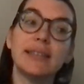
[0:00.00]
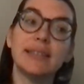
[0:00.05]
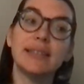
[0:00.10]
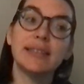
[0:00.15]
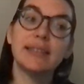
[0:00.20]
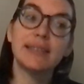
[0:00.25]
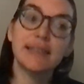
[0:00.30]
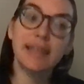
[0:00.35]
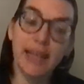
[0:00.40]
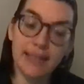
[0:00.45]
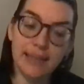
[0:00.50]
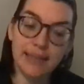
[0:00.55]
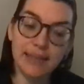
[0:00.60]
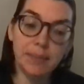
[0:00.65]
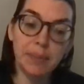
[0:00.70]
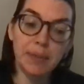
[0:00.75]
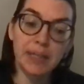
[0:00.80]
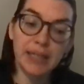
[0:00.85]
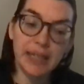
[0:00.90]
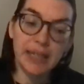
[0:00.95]

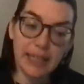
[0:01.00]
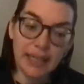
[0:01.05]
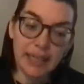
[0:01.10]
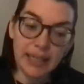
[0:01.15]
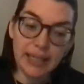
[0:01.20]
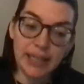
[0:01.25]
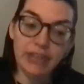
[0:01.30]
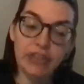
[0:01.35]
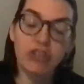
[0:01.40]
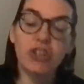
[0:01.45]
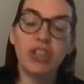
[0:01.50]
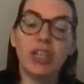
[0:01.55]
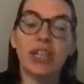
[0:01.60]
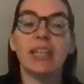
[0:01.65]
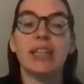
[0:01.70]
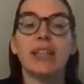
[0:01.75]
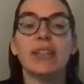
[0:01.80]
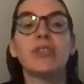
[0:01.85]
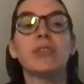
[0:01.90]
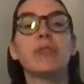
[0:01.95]
sensible in English
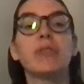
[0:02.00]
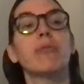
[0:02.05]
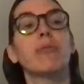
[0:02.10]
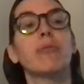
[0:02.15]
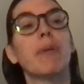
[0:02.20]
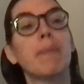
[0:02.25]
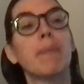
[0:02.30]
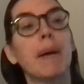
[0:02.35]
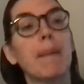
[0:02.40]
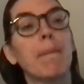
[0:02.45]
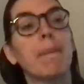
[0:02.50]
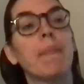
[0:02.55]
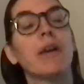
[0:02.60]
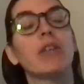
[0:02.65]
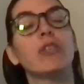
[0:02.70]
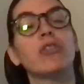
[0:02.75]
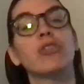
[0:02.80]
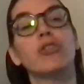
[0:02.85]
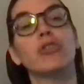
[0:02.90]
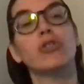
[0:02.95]
is,
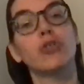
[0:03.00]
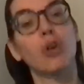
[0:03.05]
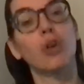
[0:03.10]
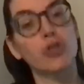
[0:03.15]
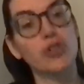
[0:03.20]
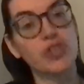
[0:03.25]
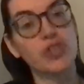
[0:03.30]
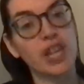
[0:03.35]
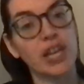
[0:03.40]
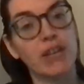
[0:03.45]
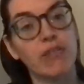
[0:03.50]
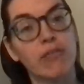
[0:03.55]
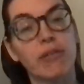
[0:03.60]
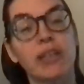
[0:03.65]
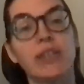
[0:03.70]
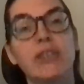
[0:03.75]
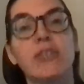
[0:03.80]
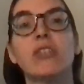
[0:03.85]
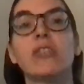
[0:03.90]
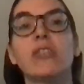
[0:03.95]
remember, to not take
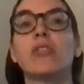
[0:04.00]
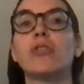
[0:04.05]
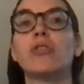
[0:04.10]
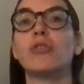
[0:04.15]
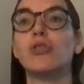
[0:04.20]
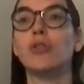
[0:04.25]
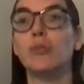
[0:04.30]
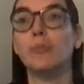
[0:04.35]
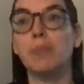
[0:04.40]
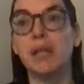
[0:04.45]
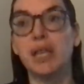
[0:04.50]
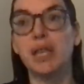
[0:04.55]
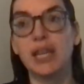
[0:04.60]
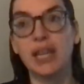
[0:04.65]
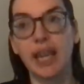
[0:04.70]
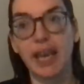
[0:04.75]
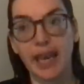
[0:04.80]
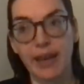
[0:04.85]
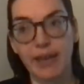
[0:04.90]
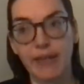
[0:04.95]
risks, to be
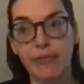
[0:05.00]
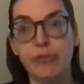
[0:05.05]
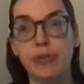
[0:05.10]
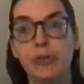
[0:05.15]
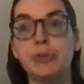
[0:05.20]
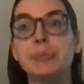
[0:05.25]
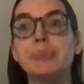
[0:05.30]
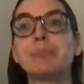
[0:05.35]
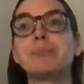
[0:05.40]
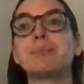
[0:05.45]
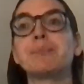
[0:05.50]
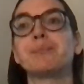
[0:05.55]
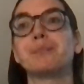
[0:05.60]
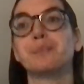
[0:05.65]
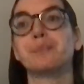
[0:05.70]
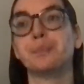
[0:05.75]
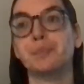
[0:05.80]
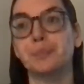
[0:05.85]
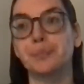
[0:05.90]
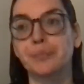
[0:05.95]
careful.
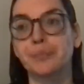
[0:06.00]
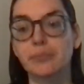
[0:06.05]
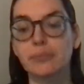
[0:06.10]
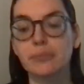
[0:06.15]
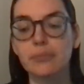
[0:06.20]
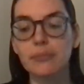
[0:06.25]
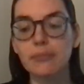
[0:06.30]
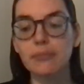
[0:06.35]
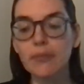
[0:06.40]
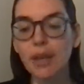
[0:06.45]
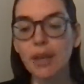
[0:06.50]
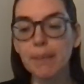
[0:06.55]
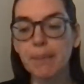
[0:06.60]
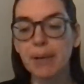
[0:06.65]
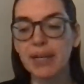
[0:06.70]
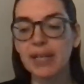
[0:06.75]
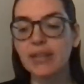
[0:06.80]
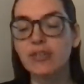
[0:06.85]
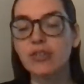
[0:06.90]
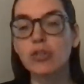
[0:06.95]

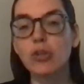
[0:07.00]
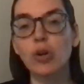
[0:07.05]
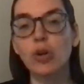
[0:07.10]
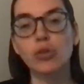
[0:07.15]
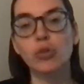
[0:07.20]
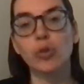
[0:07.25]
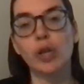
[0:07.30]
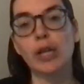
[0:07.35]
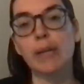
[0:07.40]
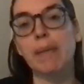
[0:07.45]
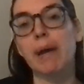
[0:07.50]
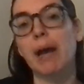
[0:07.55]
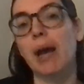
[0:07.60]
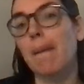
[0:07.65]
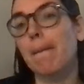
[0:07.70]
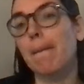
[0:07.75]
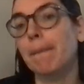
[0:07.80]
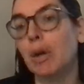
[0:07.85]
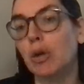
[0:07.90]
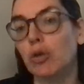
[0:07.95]
But it's not talking about
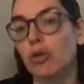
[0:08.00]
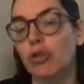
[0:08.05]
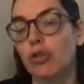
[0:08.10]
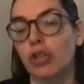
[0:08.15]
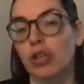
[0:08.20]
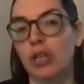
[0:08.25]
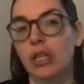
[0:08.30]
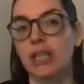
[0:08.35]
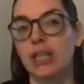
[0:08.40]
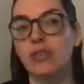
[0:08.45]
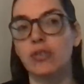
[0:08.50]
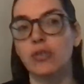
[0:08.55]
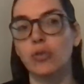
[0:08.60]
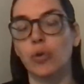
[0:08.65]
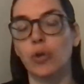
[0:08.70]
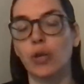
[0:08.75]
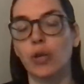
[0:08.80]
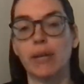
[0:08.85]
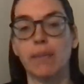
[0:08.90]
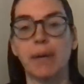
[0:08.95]
emotion. It's
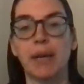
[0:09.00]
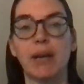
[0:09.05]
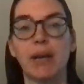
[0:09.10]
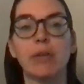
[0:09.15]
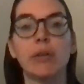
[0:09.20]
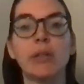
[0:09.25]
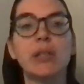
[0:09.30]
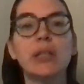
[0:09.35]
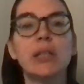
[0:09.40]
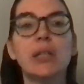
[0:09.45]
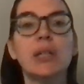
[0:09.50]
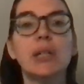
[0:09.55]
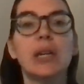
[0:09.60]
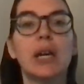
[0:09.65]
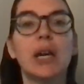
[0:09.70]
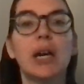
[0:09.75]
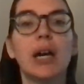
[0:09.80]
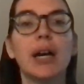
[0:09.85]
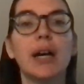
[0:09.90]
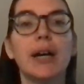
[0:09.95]
talking about
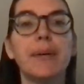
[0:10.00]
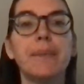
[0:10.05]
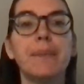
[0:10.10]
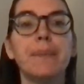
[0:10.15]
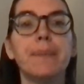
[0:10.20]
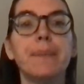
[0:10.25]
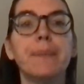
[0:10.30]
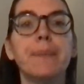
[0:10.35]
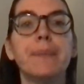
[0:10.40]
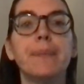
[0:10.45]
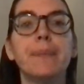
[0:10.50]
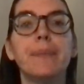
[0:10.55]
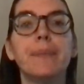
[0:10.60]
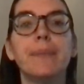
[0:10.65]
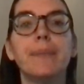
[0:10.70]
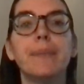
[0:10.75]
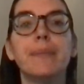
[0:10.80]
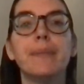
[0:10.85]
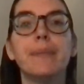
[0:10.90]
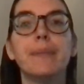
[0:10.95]

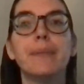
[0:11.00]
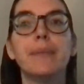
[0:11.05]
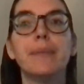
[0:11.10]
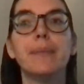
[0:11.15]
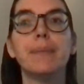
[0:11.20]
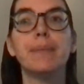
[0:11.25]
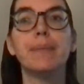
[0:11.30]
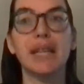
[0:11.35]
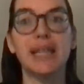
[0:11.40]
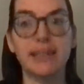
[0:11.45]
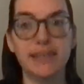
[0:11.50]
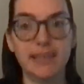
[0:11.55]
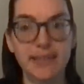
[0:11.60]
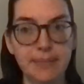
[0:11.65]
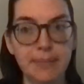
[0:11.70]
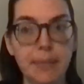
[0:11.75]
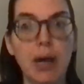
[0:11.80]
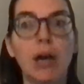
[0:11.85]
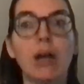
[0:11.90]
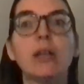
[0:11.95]
being
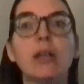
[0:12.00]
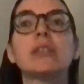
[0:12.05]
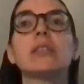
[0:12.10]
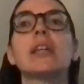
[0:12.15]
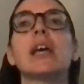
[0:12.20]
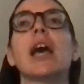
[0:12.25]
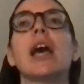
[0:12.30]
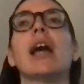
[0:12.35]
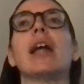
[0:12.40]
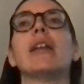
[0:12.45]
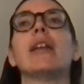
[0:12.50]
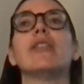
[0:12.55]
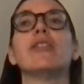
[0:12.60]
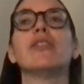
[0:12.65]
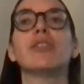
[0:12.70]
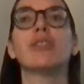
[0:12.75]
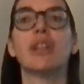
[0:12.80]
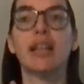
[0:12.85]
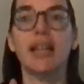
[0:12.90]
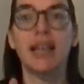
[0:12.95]
smart
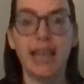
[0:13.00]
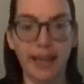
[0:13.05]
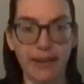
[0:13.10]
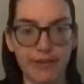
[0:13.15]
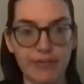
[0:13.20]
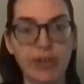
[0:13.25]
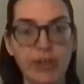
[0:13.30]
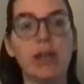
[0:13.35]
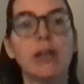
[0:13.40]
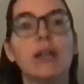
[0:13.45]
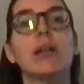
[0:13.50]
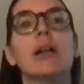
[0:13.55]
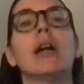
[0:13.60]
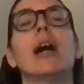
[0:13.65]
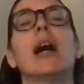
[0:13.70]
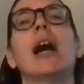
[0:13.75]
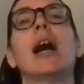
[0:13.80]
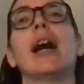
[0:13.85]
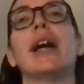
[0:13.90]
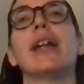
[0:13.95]
and clever.
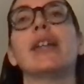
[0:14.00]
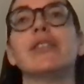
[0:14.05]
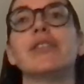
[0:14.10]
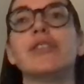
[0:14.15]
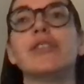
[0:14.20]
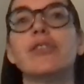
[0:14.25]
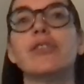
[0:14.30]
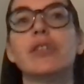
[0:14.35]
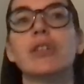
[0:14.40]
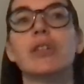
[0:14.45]
And